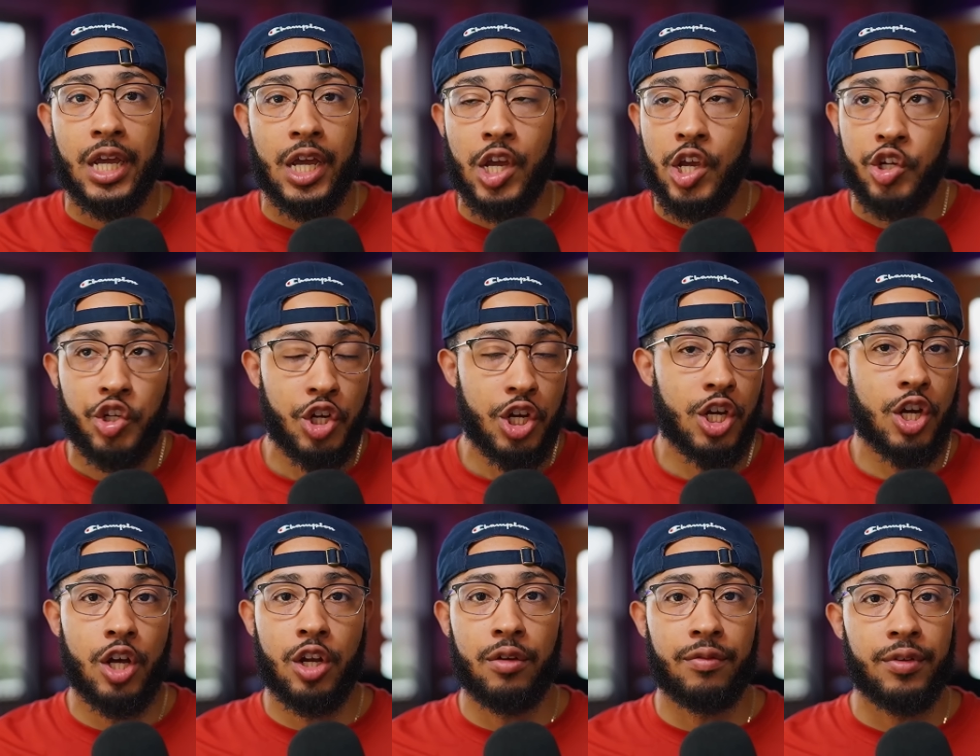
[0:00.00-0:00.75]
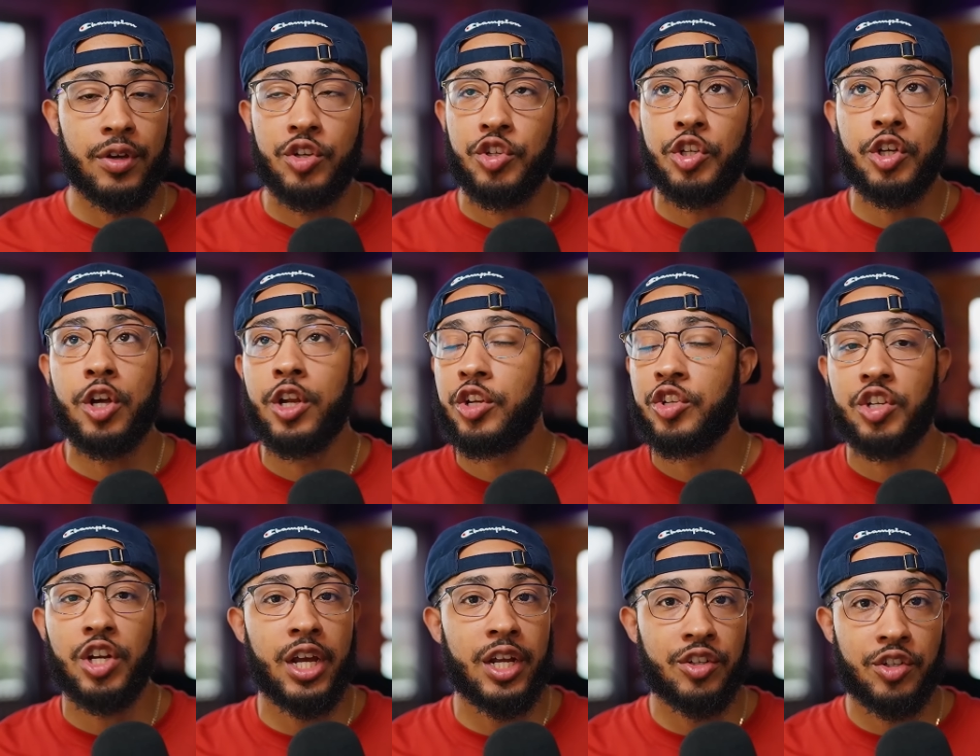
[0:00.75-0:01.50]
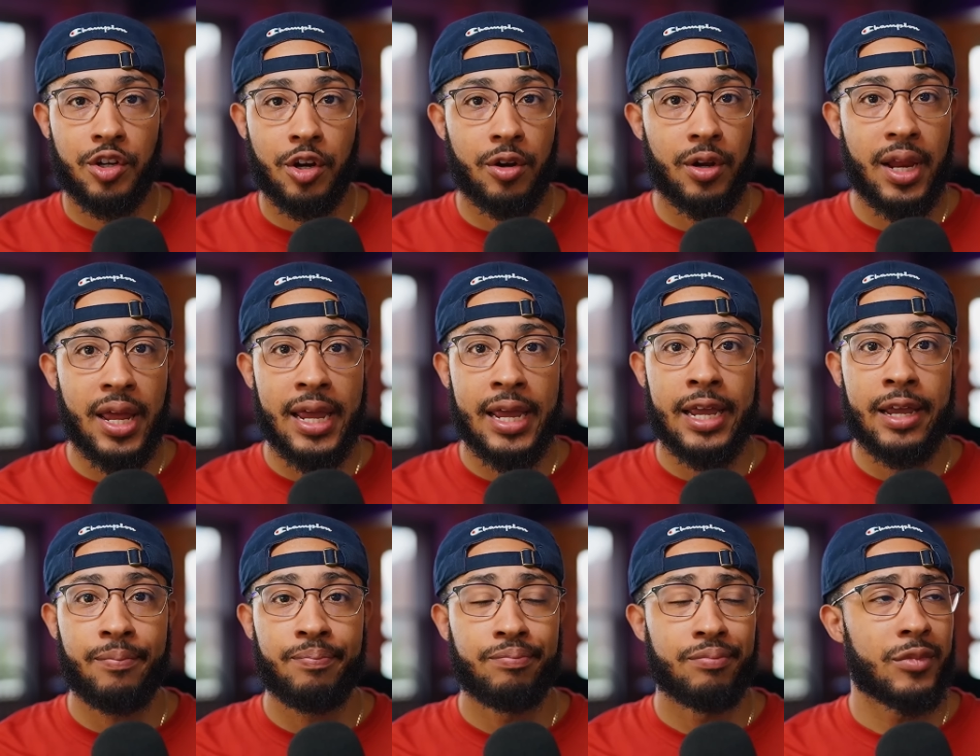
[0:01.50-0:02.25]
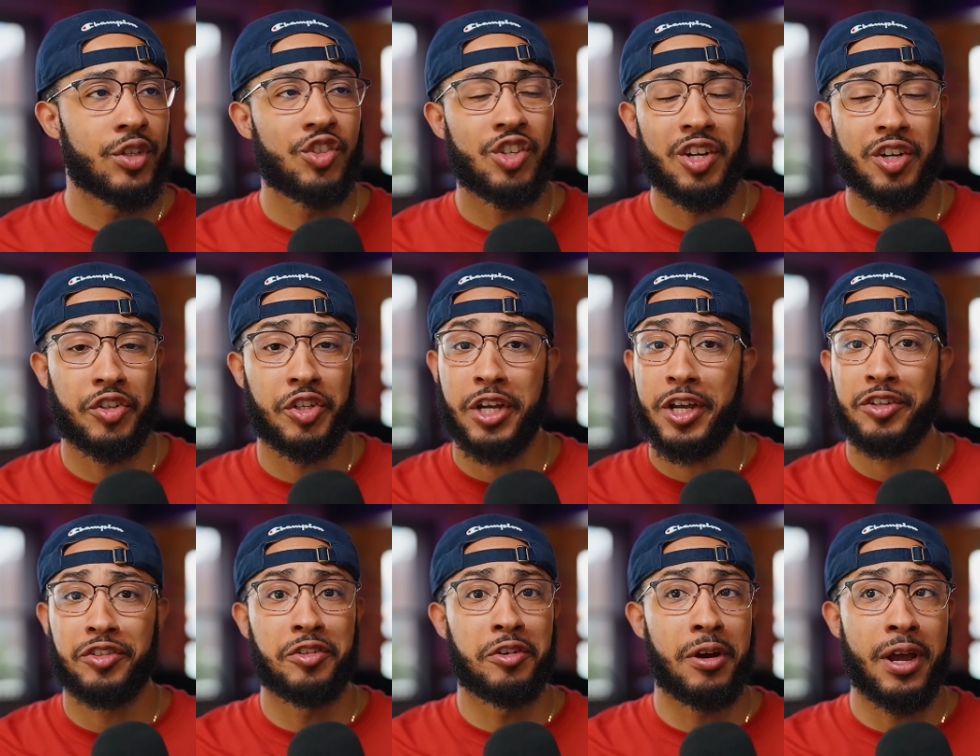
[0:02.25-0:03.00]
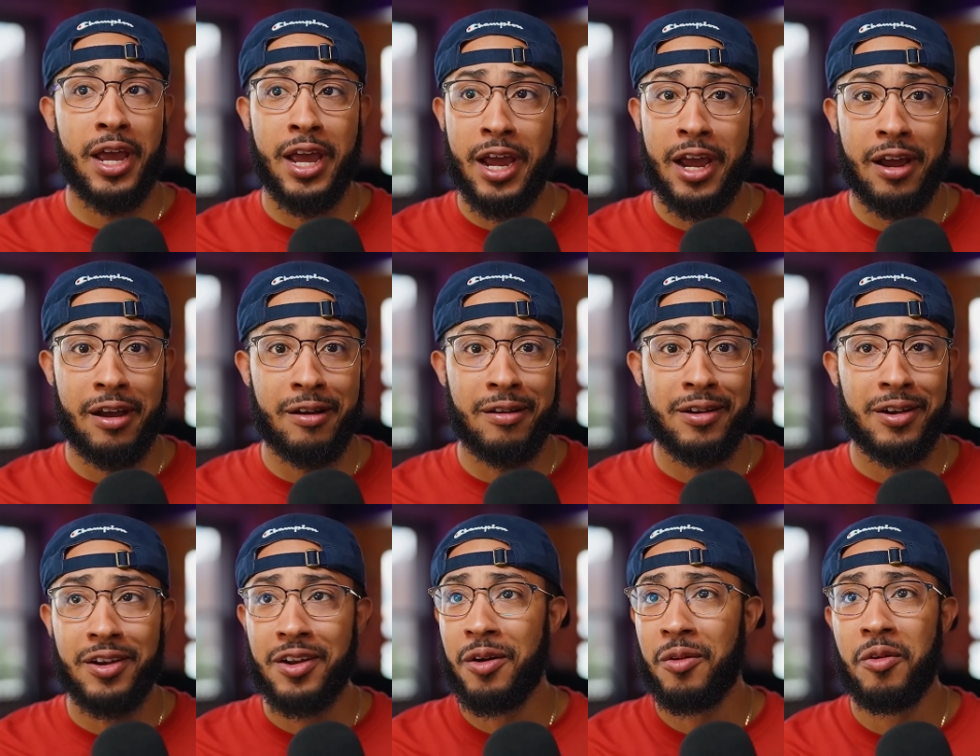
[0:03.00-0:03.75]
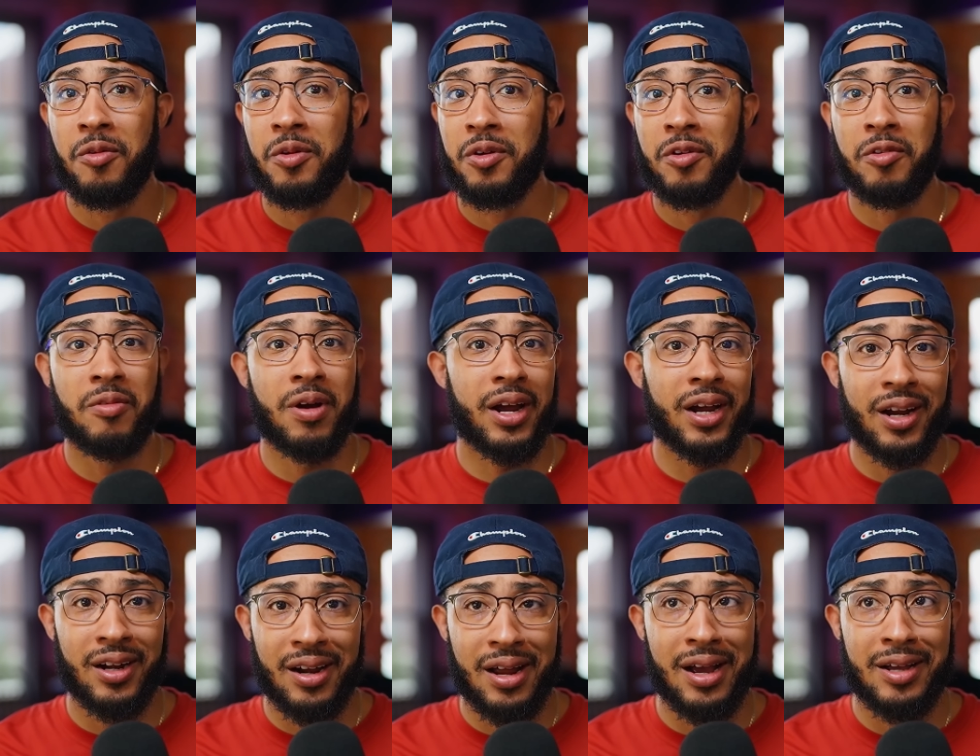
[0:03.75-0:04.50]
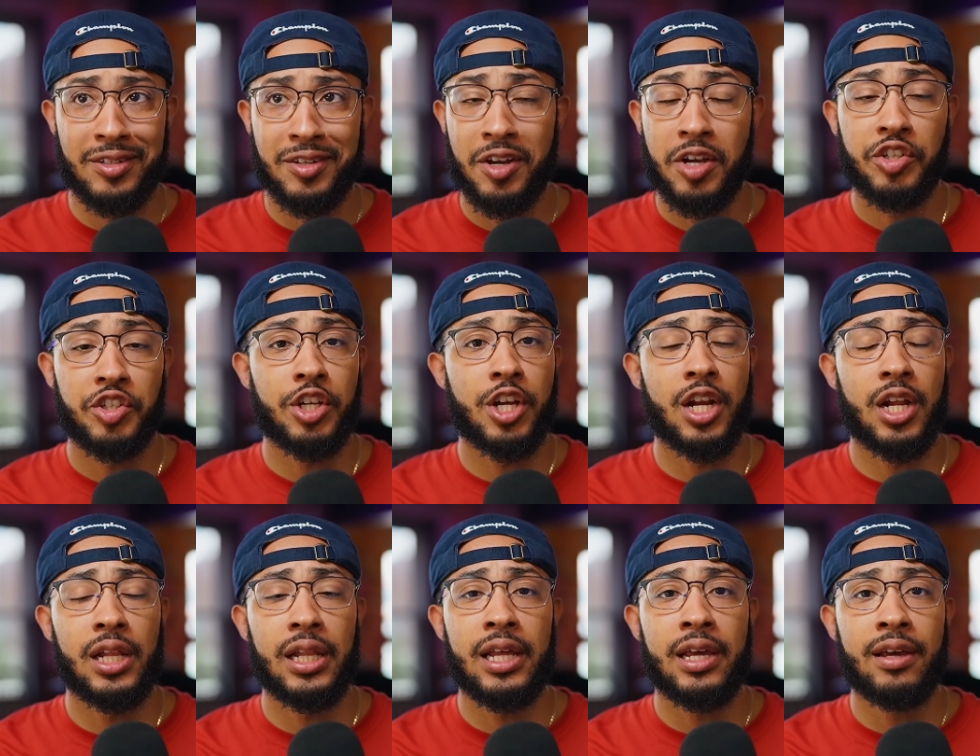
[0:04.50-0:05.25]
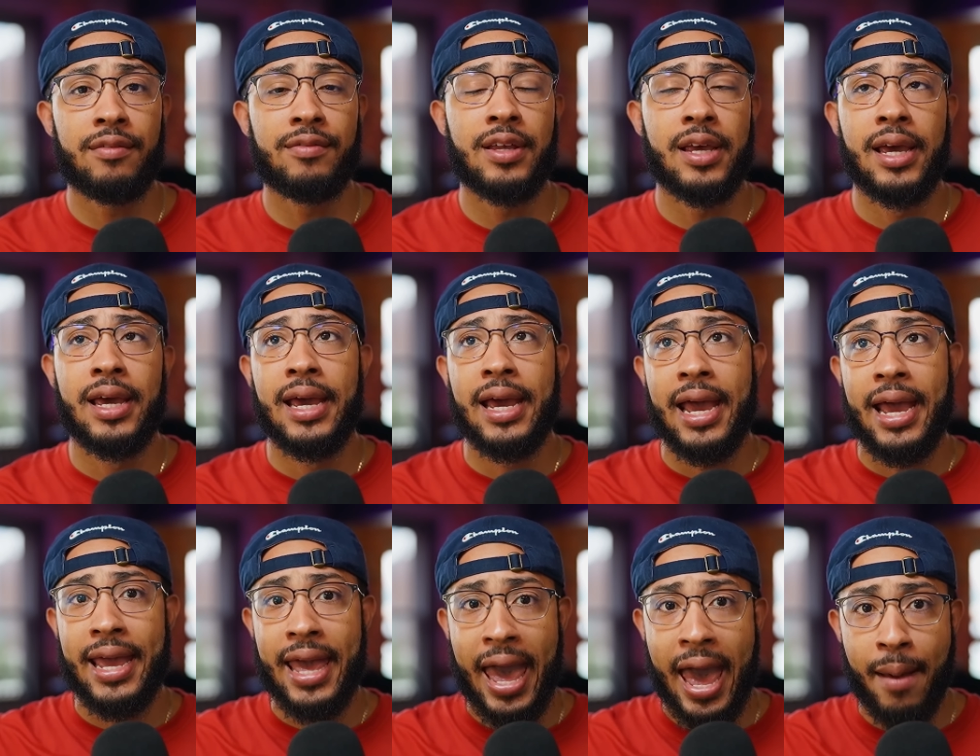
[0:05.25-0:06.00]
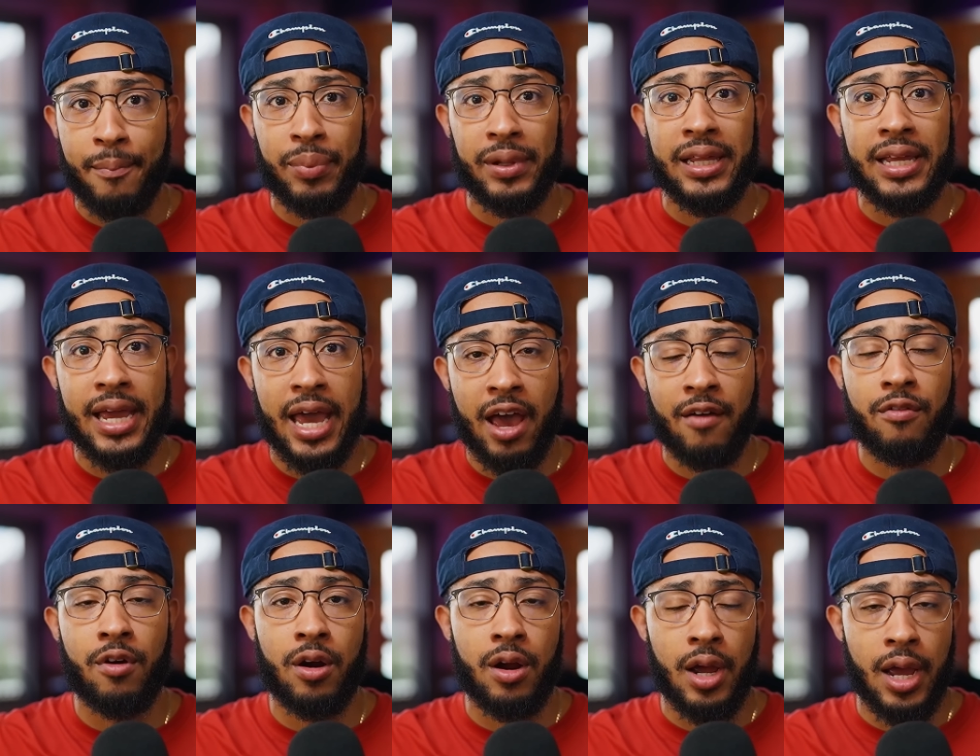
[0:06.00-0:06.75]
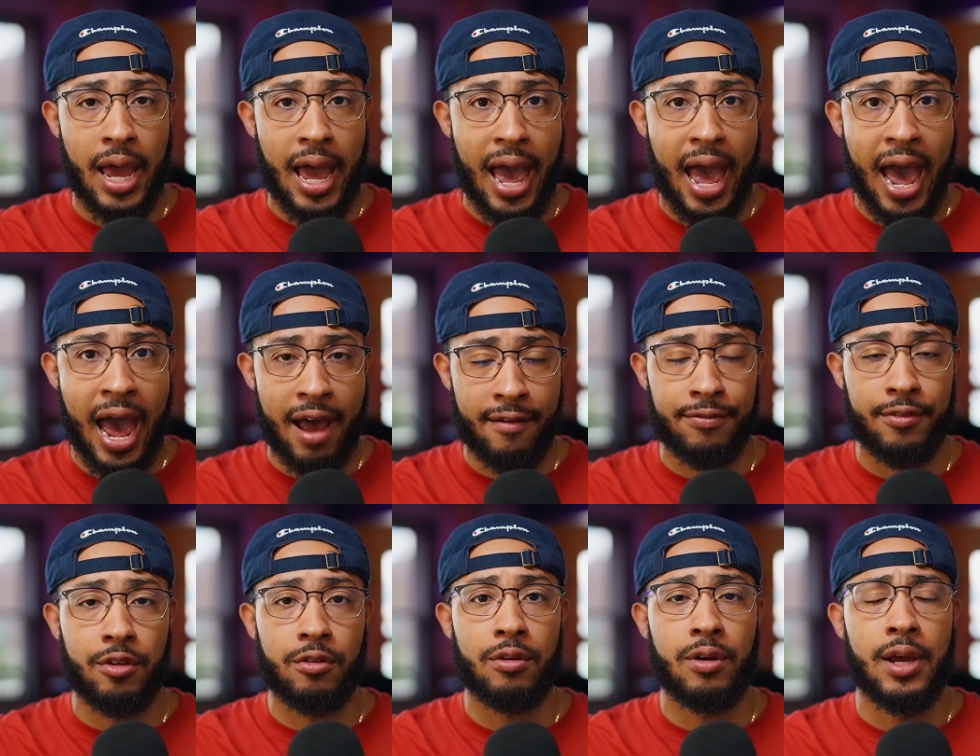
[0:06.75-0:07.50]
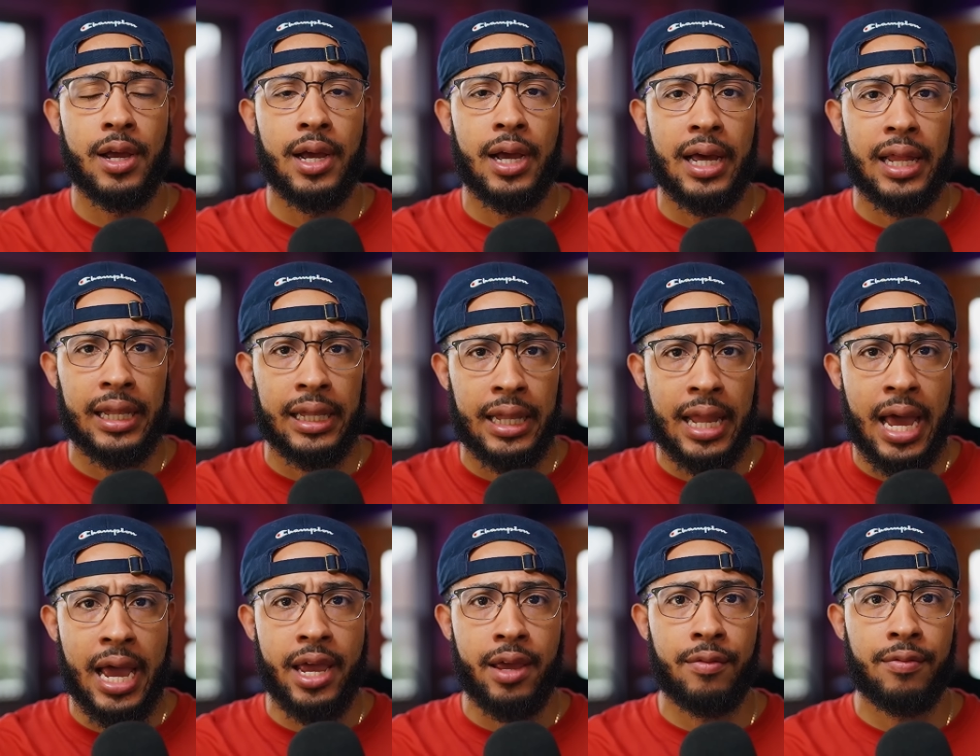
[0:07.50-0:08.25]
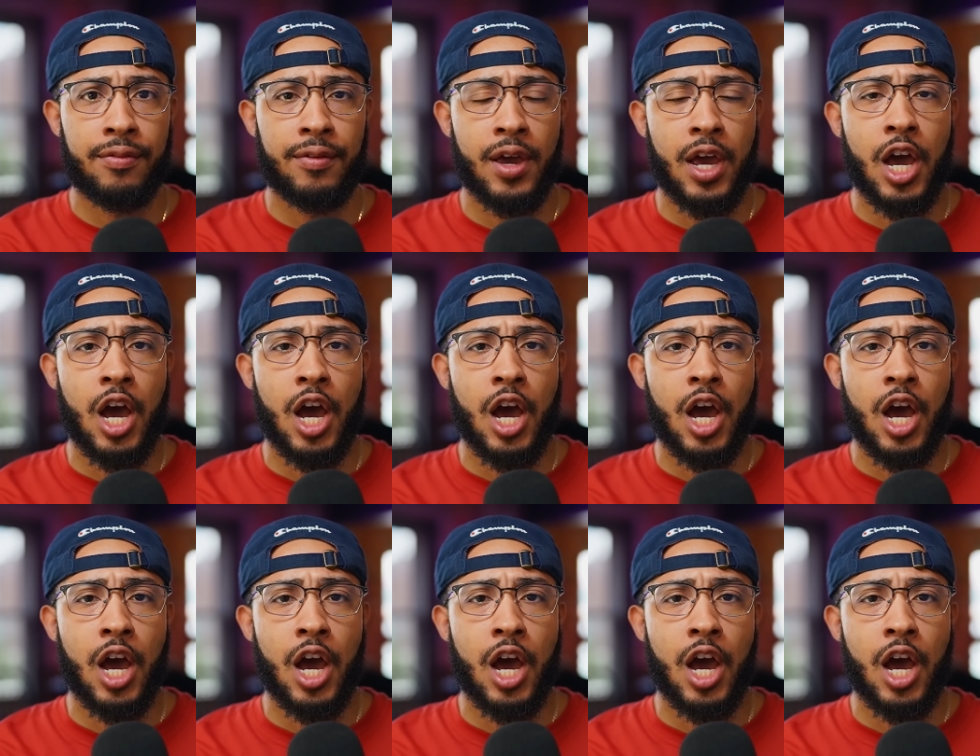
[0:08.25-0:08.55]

She could have. She could have changed her name. She could have changed her hair. No one would have recognized her. She could have lived a happily ever after life.